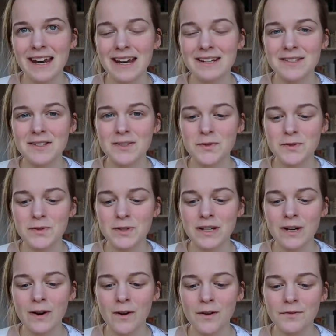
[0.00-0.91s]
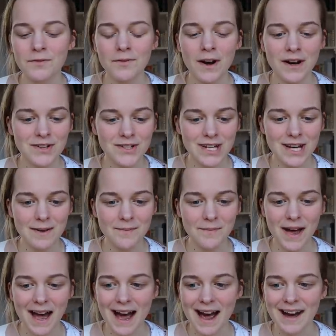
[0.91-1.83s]
It's a story of
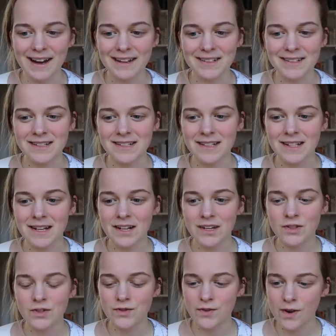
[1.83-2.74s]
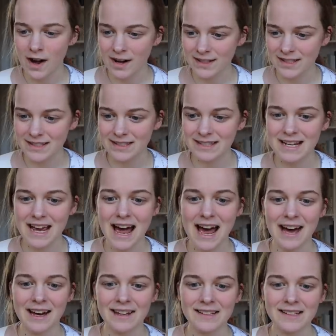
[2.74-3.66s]
friendship and trust
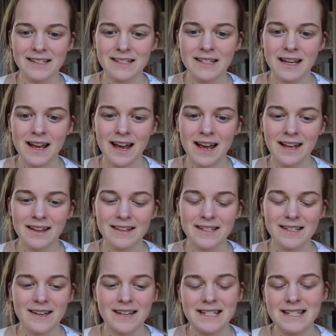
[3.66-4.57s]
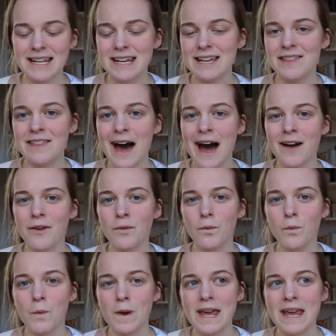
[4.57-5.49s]
and this idea that
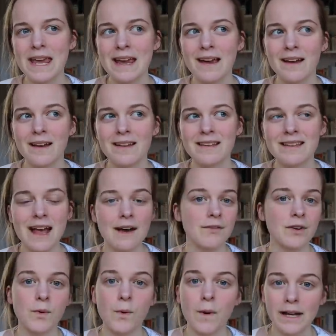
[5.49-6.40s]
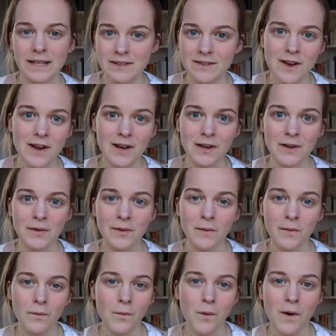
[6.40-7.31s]
we never quite know
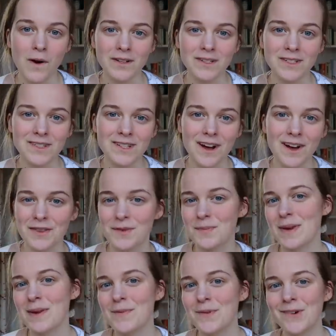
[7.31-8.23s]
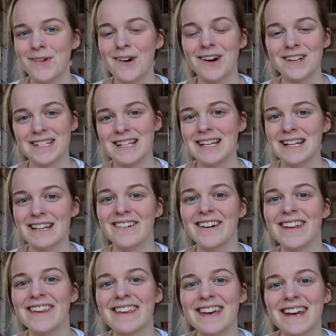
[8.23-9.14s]
what other people are dealing
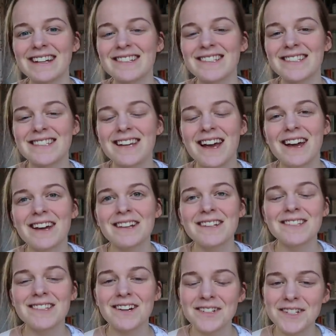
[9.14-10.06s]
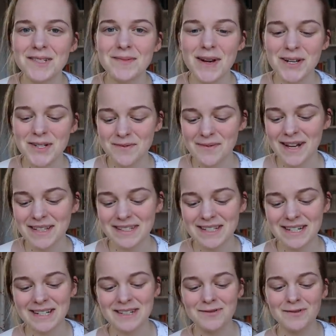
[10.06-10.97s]
with. It's such a special
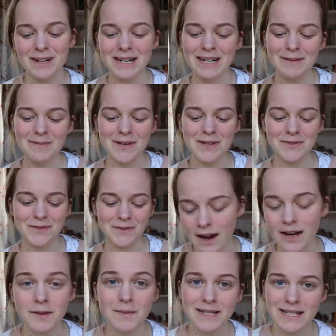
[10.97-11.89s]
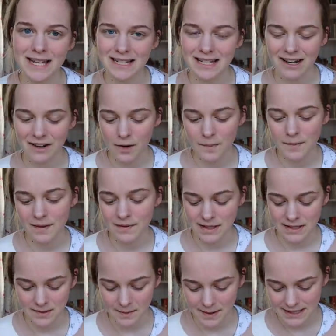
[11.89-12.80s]
message, really beautiful. I'm going to be sending a copy of
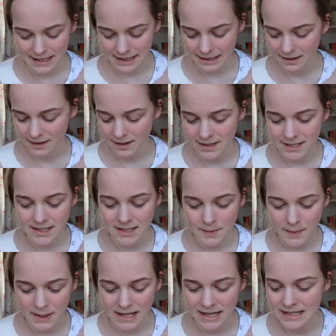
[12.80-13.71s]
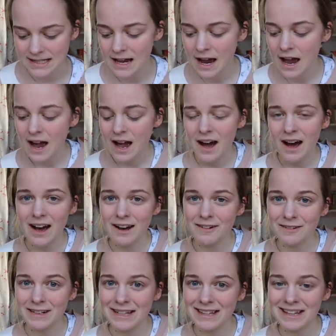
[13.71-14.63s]
this to my second cousins because I
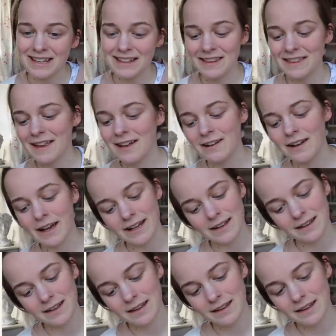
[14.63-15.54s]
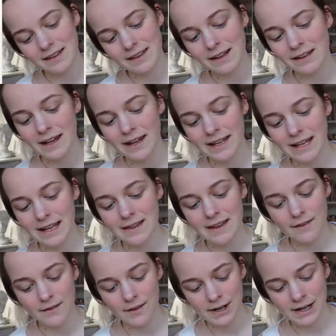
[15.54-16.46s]
really think that they'll like it,
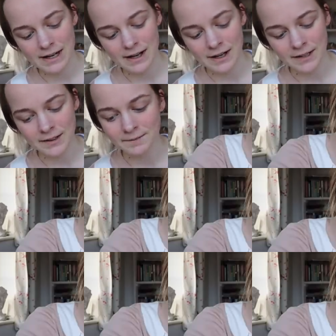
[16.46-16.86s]
they're very young.